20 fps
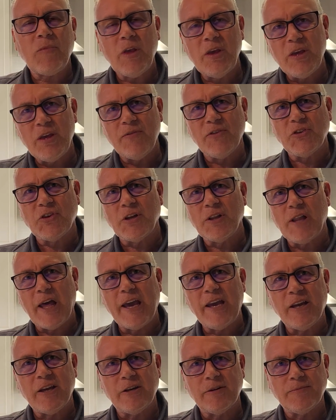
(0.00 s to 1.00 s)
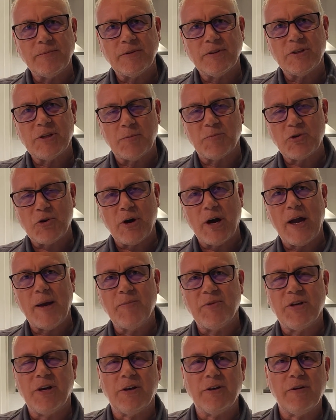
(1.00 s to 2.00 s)
Give us a like and
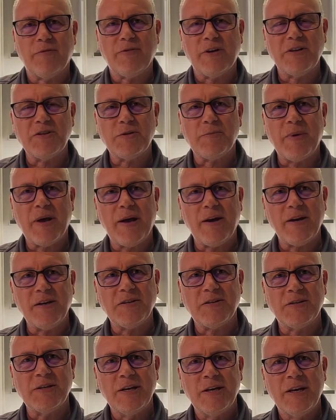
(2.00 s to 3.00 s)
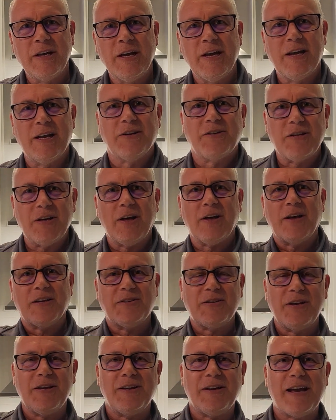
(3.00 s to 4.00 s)
subscribe. Tell your friends about us. And until I
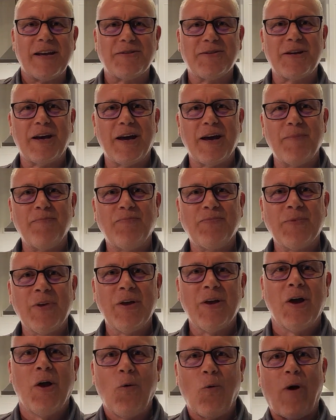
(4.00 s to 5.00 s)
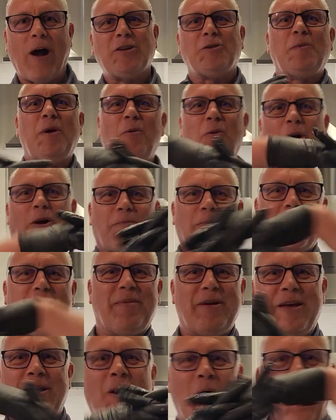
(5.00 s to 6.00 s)
see you next time, watch me work,
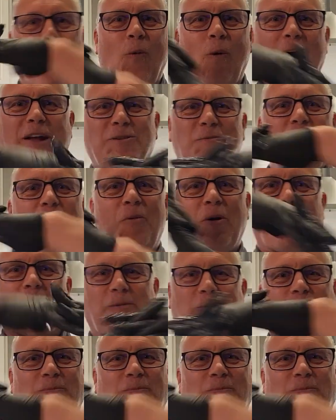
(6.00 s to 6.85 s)
baby. Watch me work.